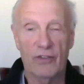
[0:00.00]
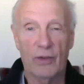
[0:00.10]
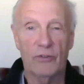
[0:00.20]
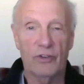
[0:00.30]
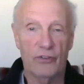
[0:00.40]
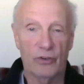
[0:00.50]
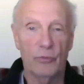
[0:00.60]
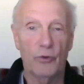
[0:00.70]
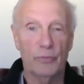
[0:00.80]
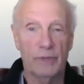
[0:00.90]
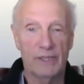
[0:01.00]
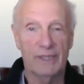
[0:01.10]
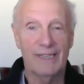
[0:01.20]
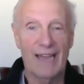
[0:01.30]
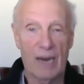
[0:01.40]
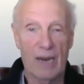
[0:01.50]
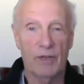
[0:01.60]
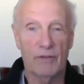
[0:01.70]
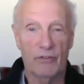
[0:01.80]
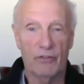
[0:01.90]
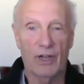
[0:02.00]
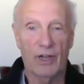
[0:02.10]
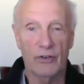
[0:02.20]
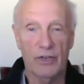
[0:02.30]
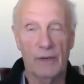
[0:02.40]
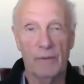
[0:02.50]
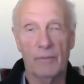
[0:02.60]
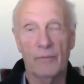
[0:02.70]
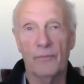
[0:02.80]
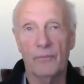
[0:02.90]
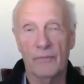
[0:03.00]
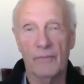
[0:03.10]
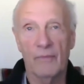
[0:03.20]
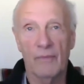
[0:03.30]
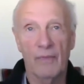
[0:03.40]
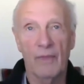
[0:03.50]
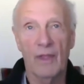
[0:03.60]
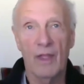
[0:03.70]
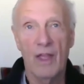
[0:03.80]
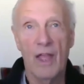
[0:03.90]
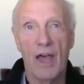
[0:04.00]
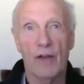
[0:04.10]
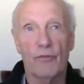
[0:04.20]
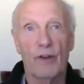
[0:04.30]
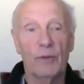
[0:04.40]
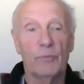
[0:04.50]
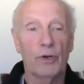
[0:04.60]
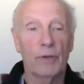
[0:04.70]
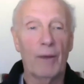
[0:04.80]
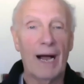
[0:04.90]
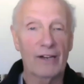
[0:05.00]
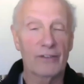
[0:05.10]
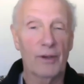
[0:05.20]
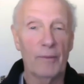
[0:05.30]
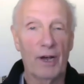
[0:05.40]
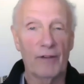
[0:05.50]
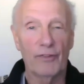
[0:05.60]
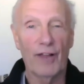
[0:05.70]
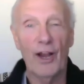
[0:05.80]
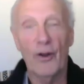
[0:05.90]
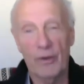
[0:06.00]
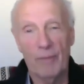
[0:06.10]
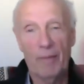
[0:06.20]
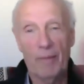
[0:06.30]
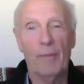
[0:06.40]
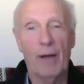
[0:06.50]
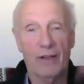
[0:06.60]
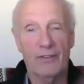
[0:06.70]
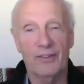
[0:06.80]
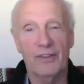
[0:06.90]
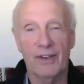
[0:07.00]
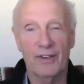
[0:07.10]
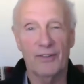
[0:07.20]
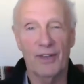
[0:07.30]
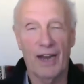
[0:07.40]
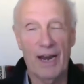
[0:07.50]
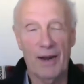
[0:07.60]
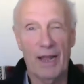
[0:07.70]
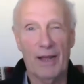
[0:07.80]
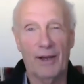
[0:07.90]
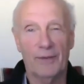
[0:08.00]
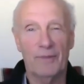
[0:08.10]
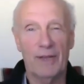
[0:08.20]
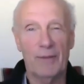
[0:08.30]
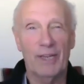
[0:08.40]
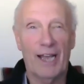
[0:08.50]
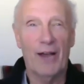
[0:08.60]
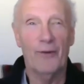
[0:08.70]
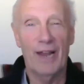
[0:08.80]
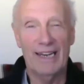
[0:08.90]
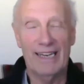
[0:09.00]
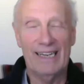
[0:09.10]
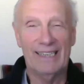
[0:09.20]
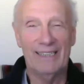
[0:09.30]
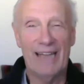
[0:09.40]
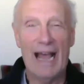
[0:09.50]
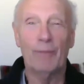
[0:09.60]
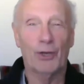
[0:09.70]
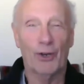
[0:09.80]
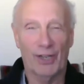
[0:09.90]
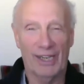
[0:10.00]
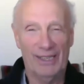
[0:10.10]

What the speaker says: I was teaching movement and anatomy and physiology. Mm-hmm. And a friend put a flyer in my mailbox, and it said, Emily Conrad in Albuquerque.